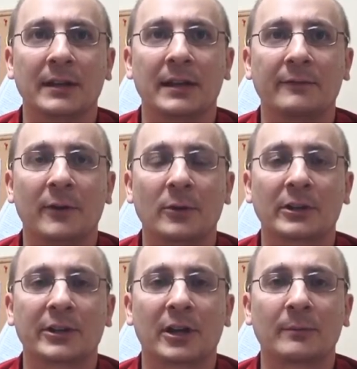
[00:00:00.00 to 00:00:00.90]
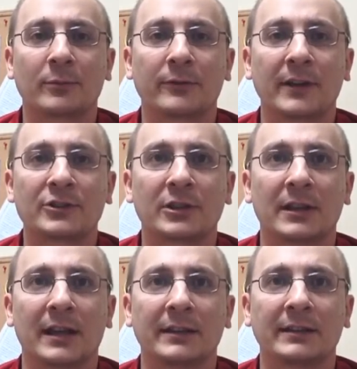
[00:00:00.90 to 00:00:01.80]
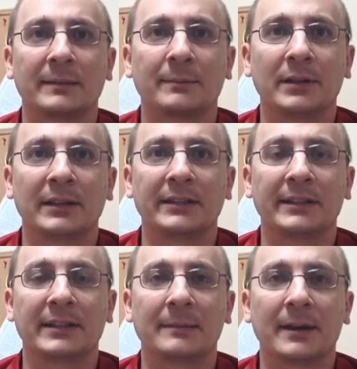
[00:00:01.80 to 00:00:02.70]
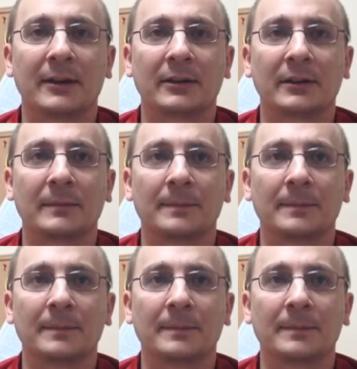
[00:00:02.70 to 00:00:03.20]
and focused on professionalizing policing in America.